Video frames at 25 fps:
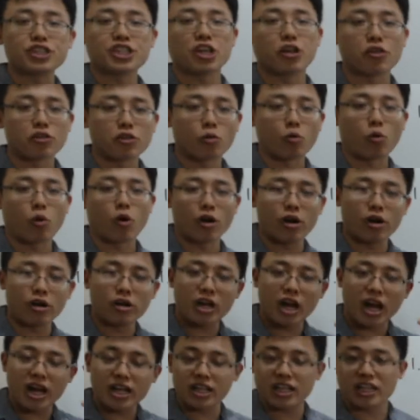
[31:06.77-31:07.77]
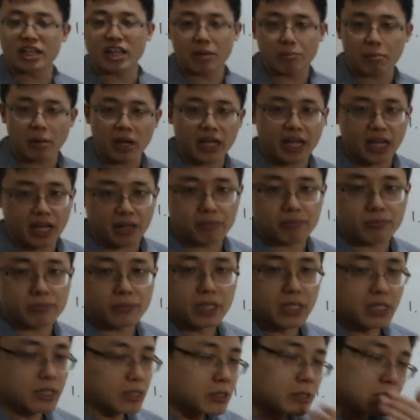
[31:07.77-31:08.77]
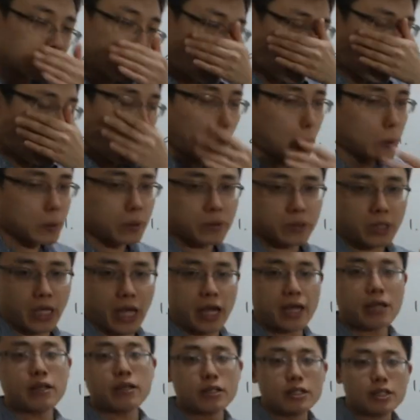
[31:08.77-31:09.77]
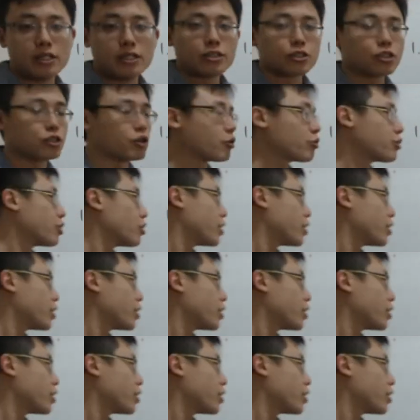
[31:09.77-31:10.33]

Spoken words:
hear the word and then they pick it. Okay? So they'll